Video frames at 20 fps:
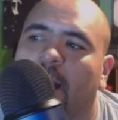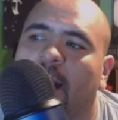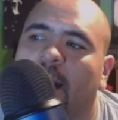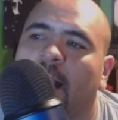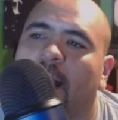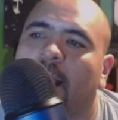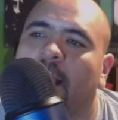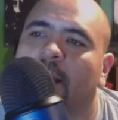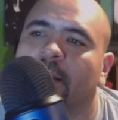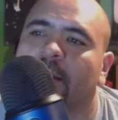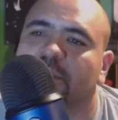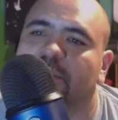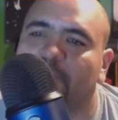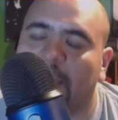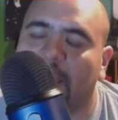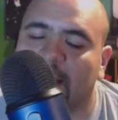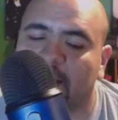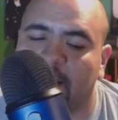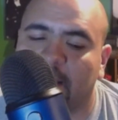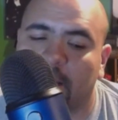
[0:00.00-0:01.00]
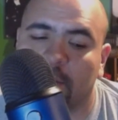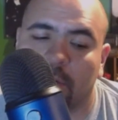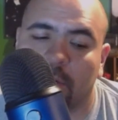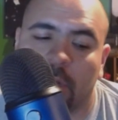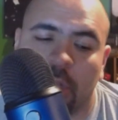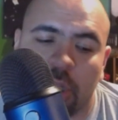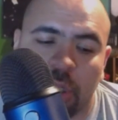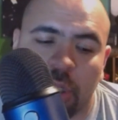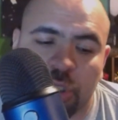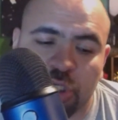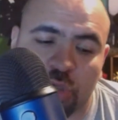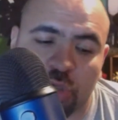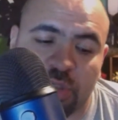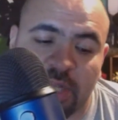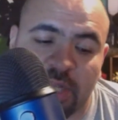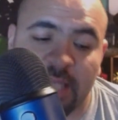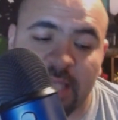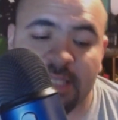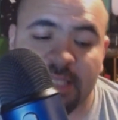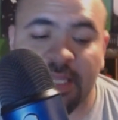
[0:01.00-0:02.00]
on SmackDown. So
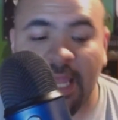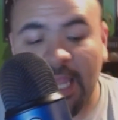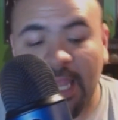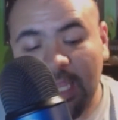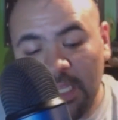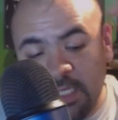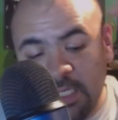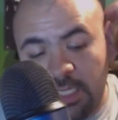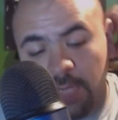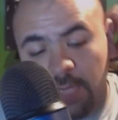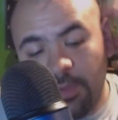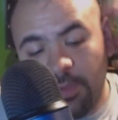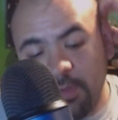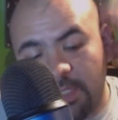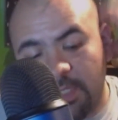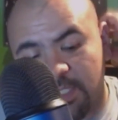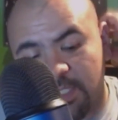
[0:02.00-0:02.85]
today's AEW. Let's